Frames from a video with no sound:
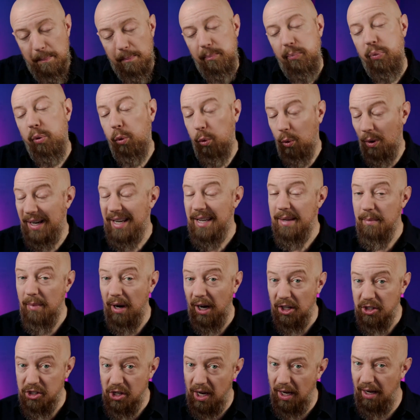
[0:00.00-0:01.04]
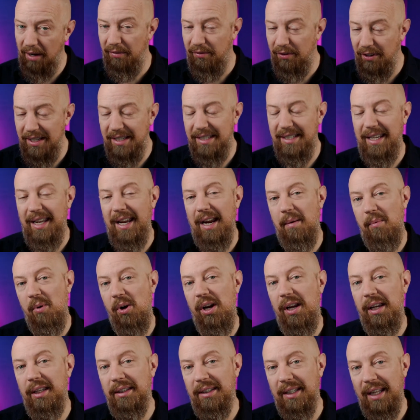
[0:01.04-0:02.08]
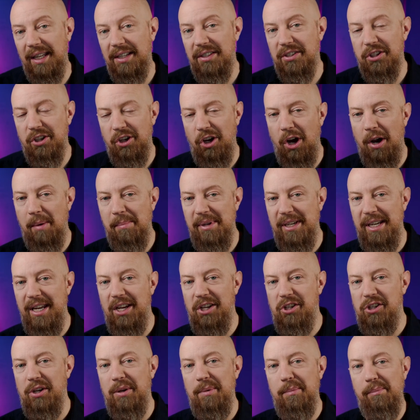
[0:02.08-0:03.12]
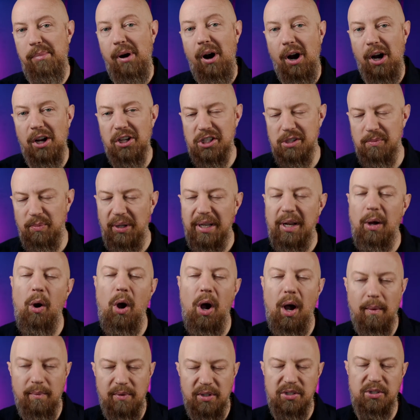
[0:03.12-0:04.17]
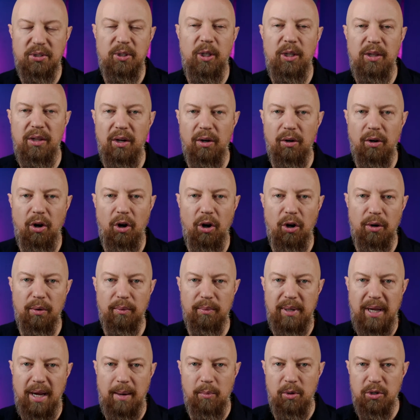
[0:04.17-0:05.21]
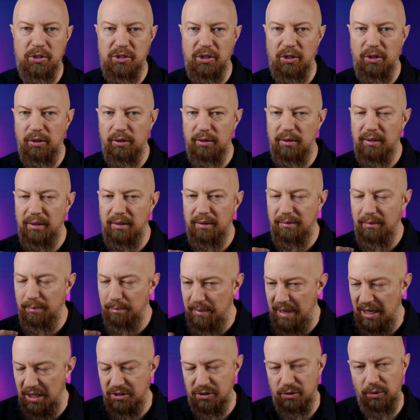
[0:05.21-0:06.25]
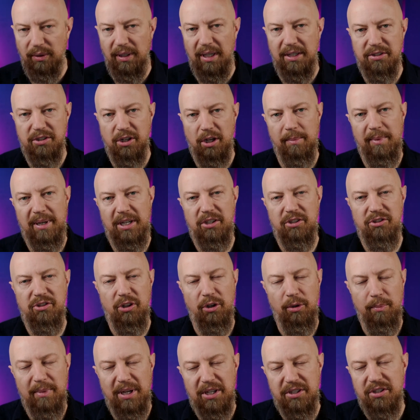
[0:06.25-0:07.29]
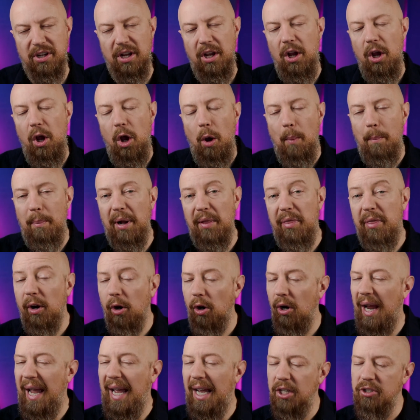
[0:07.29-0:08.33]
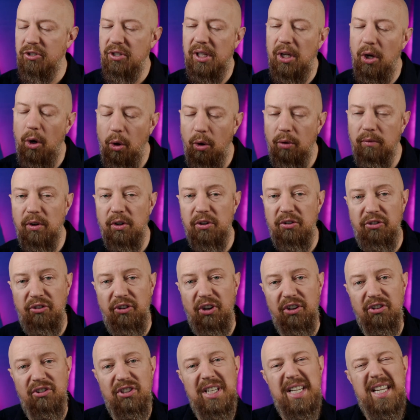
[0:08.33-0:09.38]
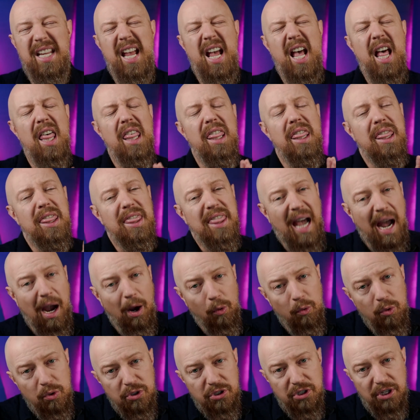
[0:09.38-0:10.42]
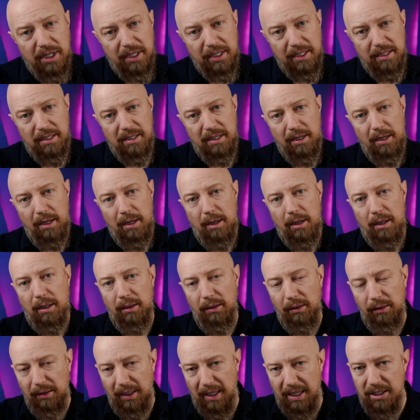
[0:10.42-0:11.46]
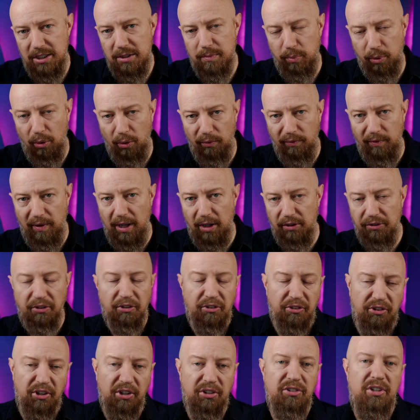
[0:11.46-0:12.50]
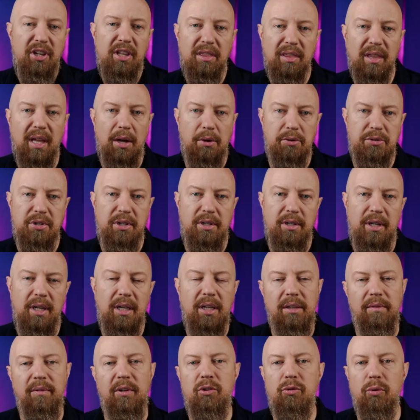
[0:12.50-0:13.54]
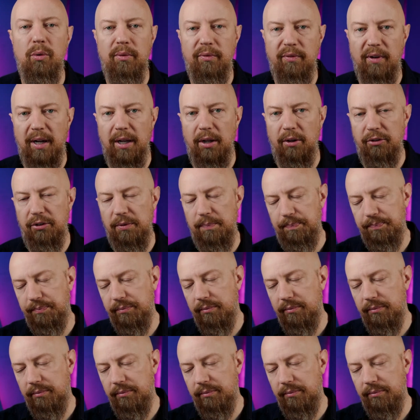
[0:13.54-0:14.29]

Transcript: pretty much every camera and lens combination possible. Now, obviously there are cameras that are missed or lens combinations that are missed, but there are actually over 60,000 lens profiles, 60,000 individual files